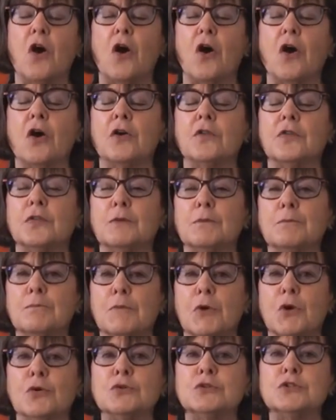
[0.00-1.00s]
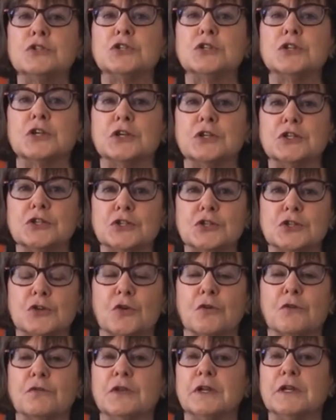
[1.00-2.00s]
are the most
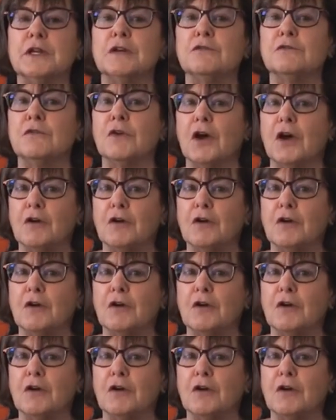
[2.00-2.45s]
conservative